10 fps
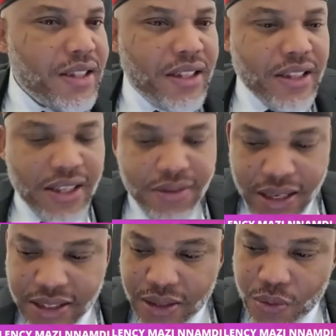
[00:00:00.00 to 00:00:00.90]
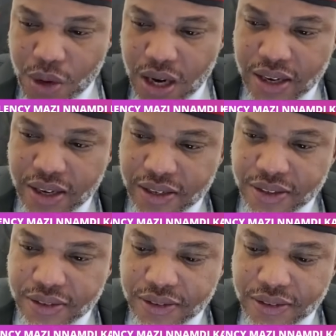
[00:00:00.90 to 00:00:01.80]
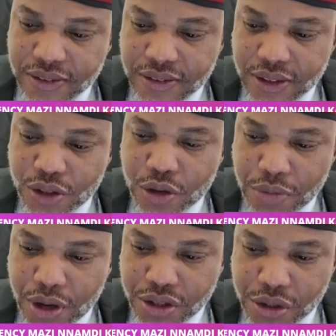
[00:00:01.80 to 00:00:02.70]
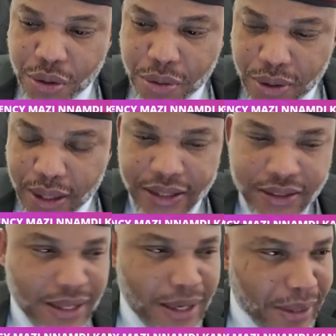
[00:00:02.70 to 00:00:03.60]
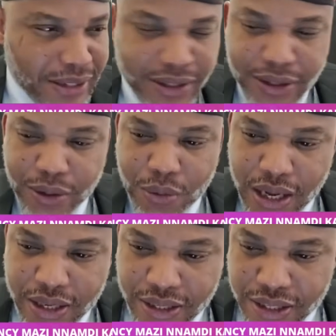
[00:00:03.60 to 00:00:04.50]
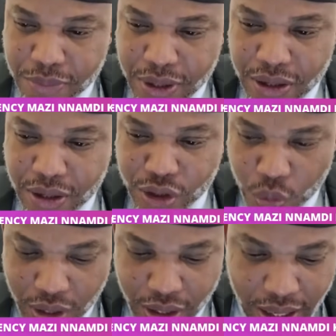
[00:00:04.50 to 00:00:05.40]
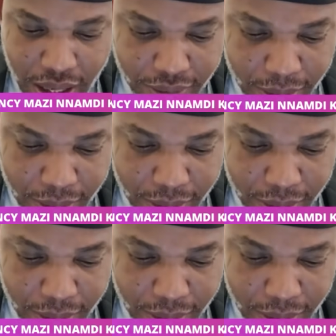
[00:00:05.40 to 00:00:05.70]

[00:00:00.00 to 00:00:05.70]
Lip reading: Is the reason why you must do things in a particular way is because we